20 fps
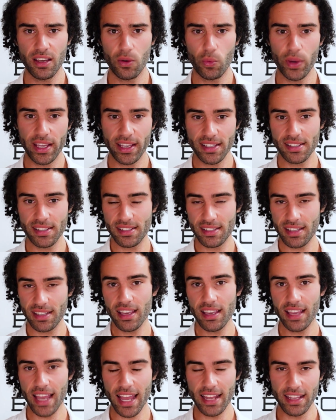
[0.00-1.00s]
we can
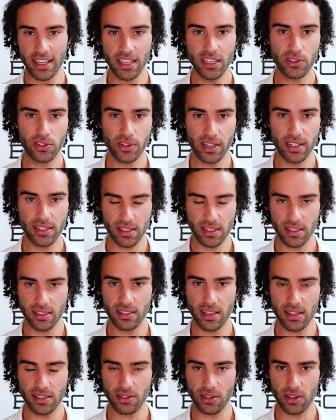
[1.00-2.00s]
see an increase in
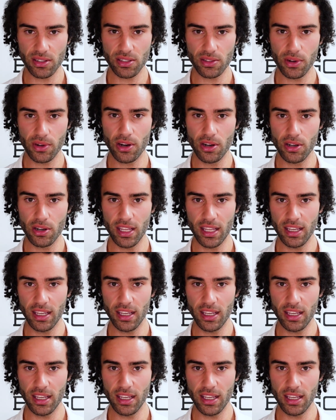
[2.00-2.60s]
testosterone